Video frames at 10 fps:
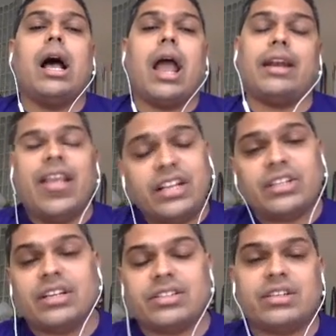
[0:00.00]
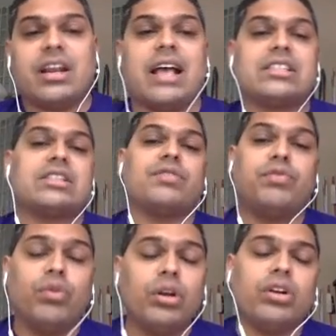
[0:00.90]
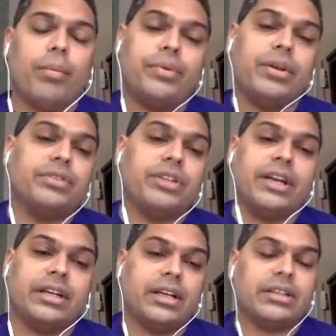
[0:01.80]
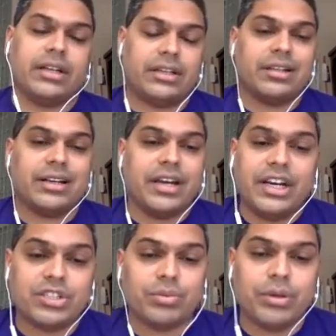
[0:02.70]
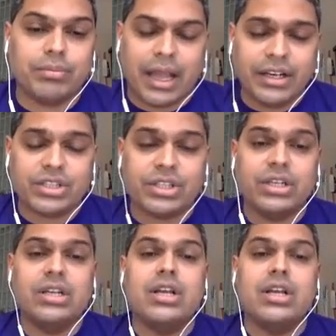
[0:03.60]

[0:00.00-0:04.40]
And each cluster has the full copy of the data that, that needs to be managed.